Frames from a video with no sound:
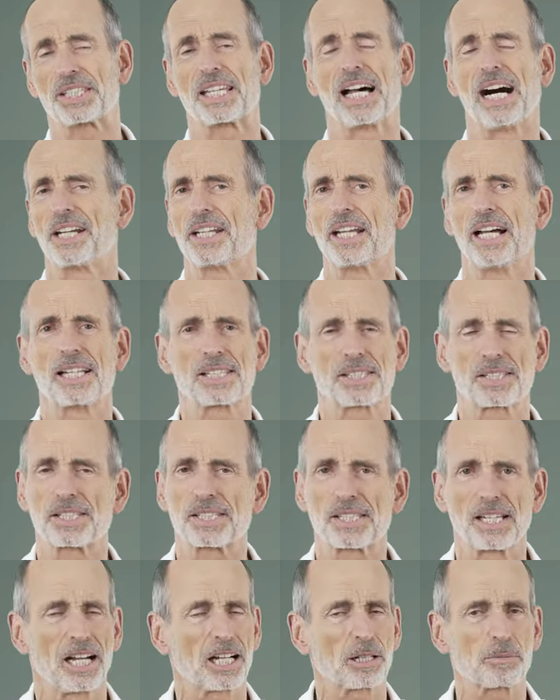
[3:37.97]
And
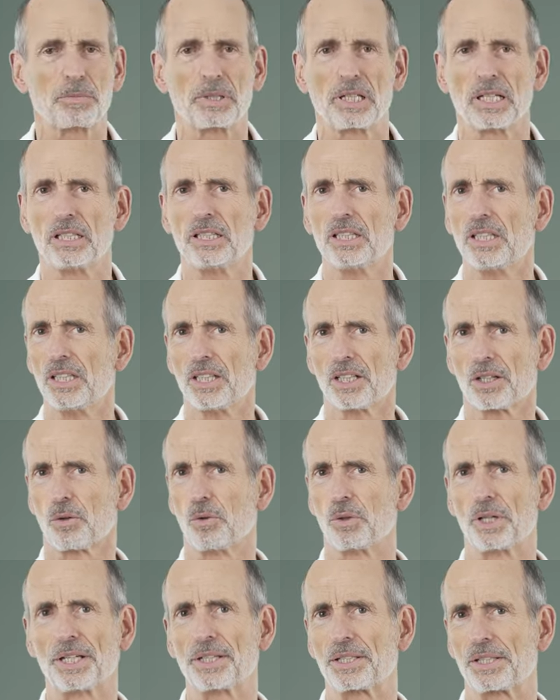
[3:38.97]
dentist friends
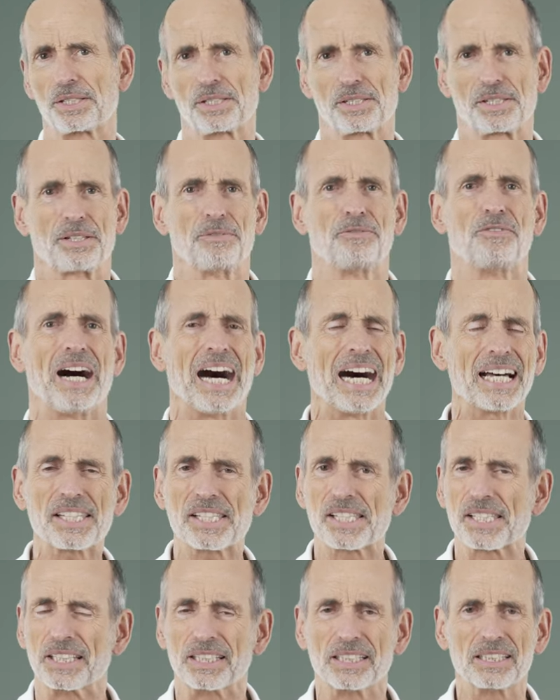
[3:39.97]
of mine tell me
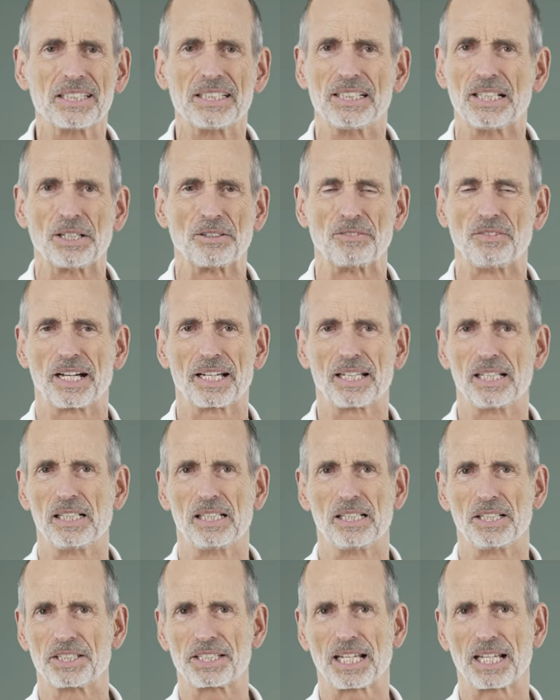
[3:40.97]
this is crazy